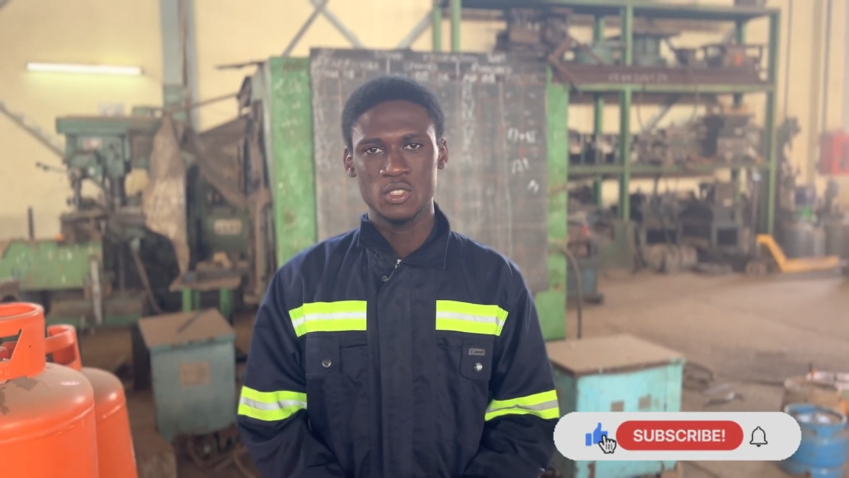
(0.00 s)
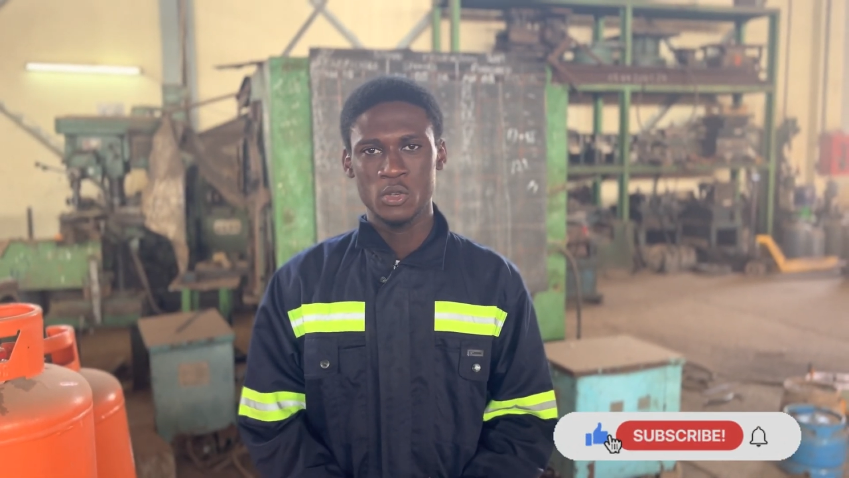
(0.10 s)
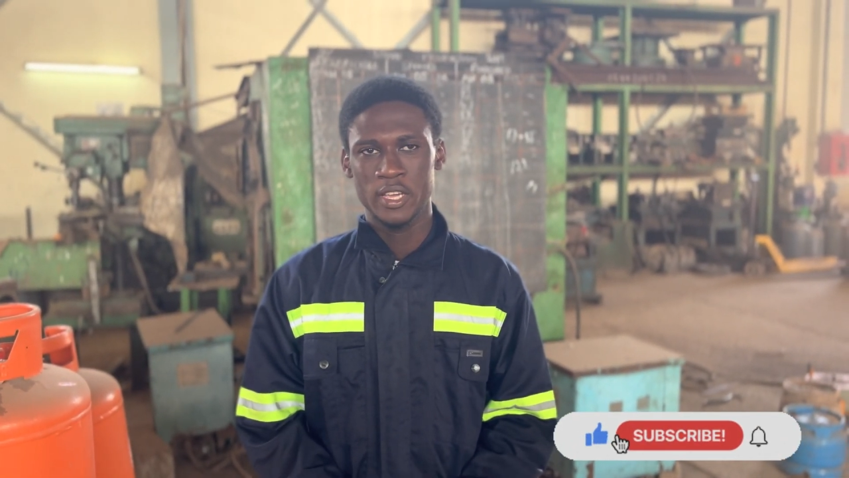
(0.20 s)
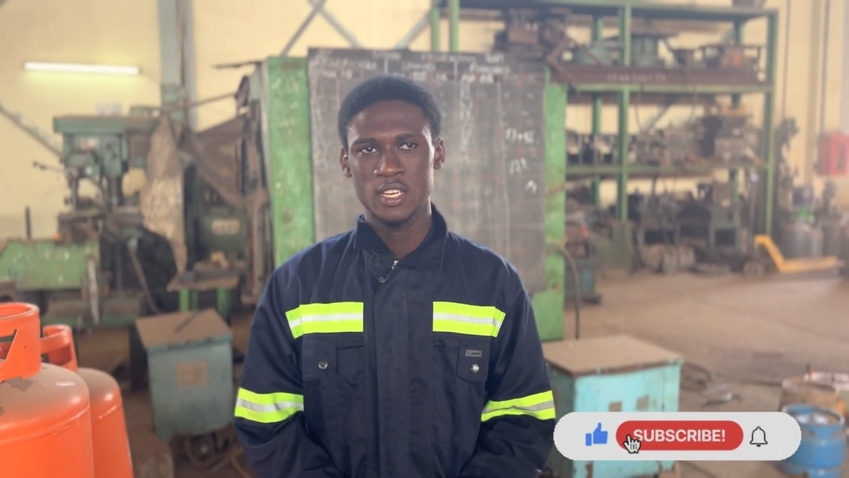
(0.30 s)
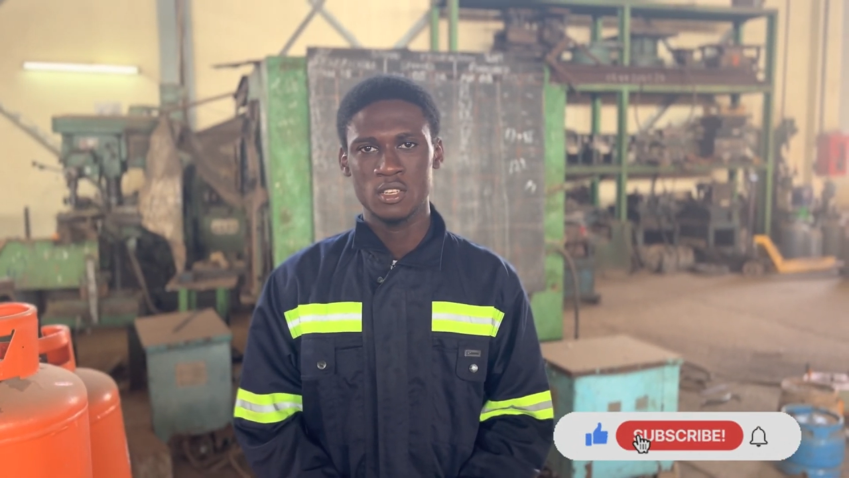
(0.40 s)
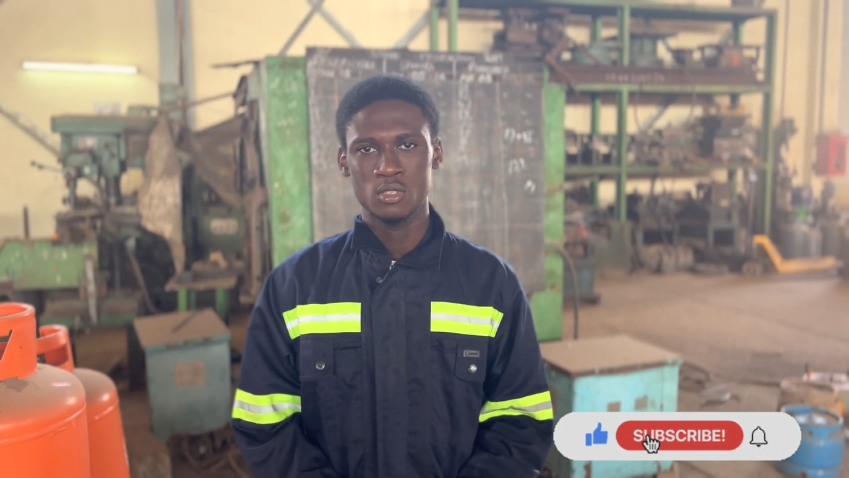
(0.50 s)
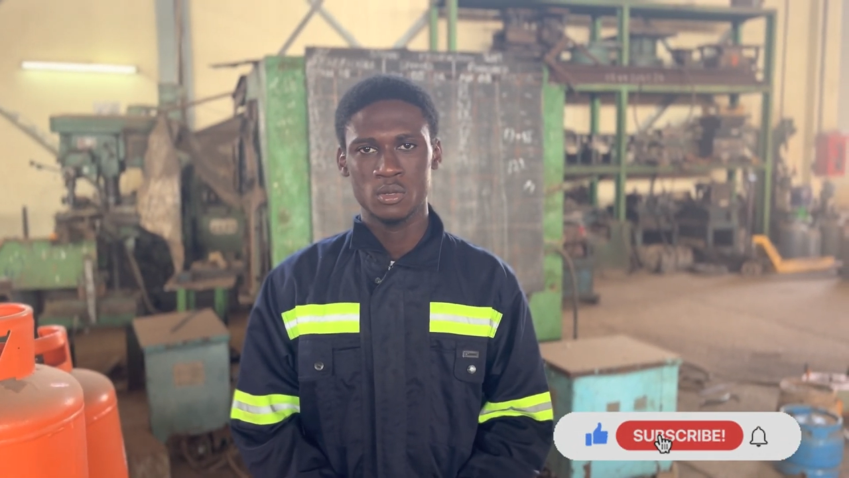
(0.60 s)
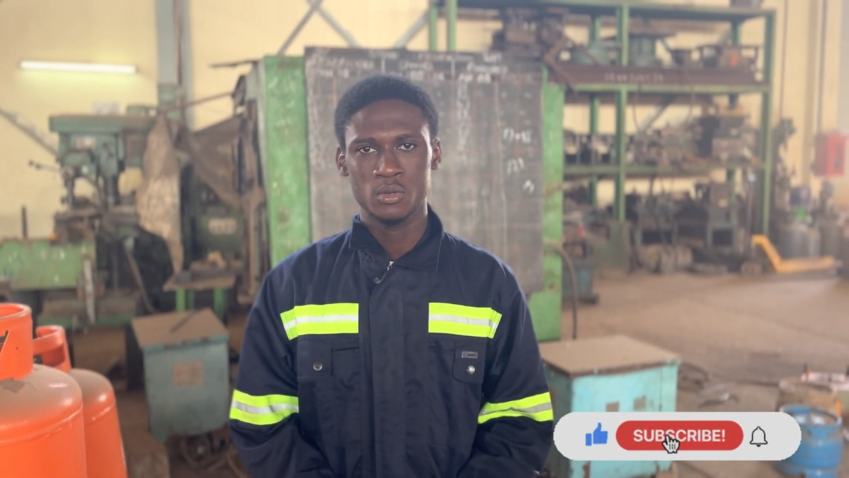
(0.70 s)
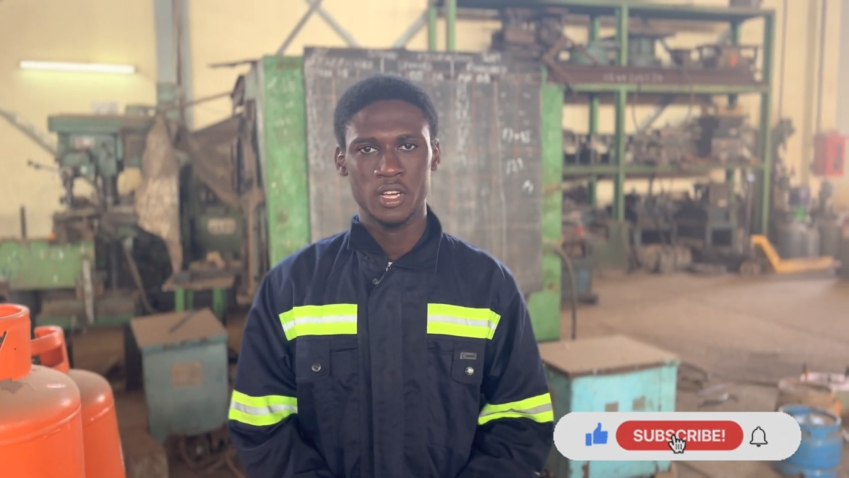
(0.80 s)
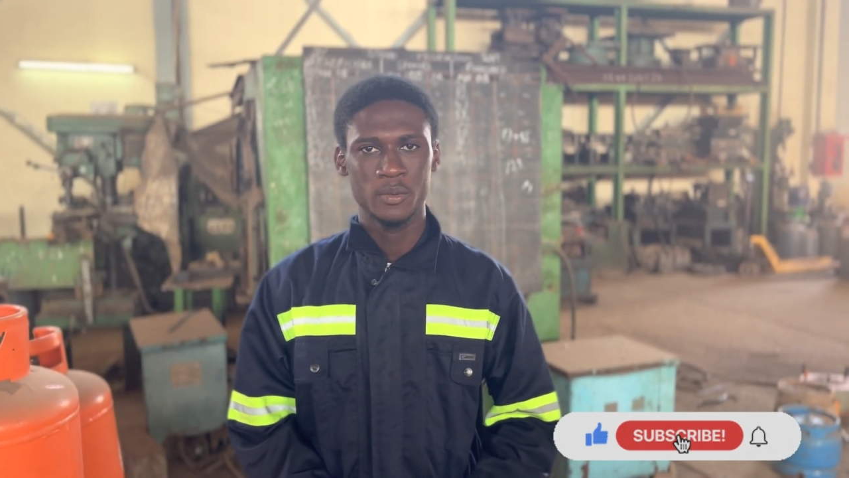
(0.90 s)
to hit the
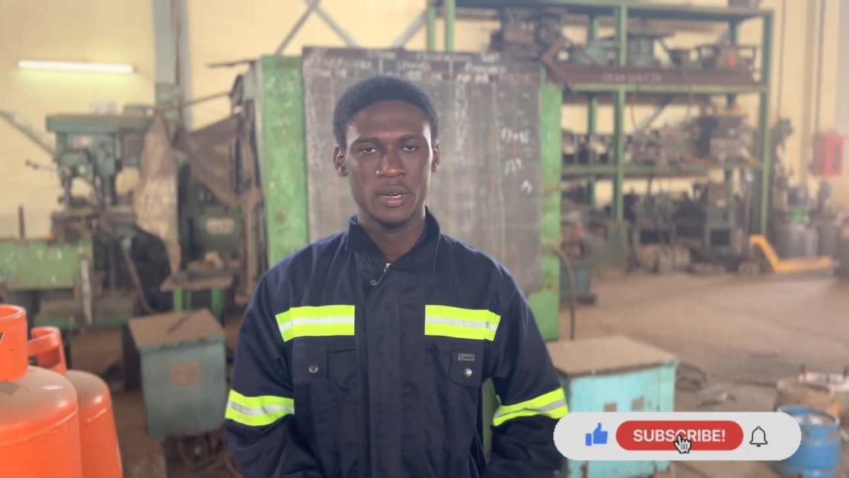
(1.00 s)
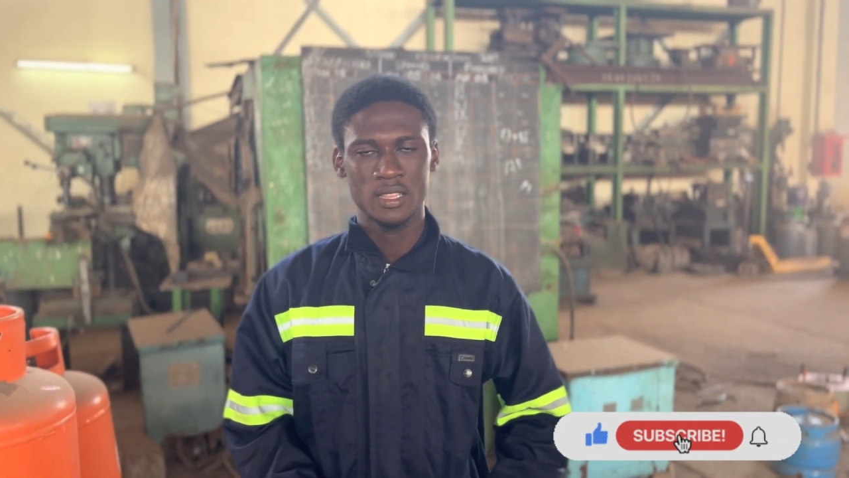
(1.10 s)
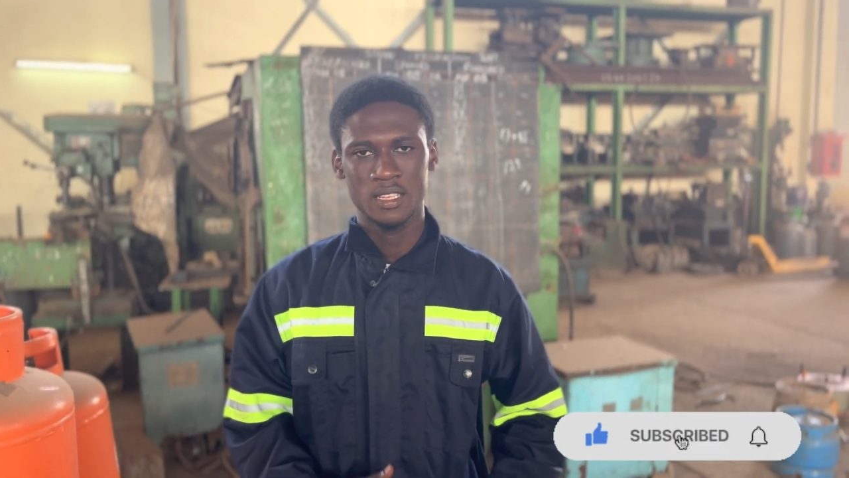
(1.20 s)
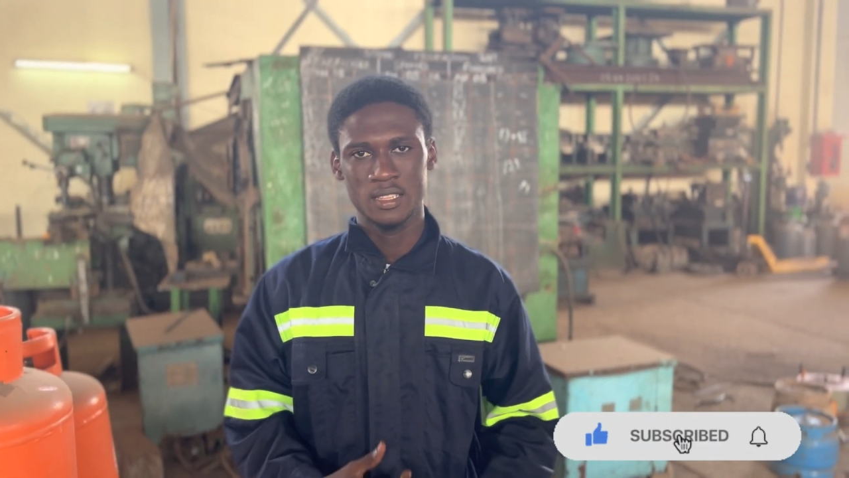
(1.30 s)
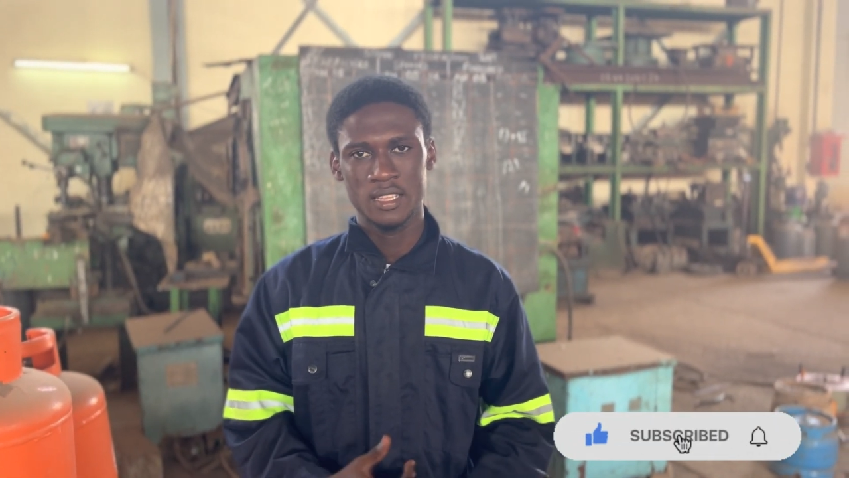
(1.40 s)
subscribe button